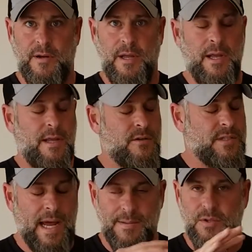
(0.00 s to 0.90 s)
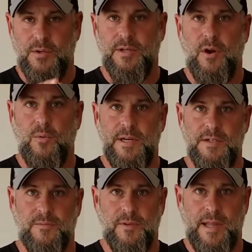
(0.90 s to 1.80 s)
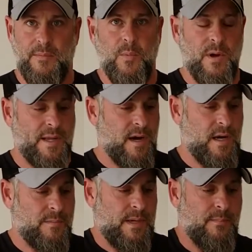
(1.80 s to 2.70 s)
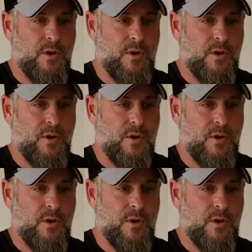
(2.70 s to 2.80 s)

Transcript: There's absolutely no reason for that. We want economy of motion.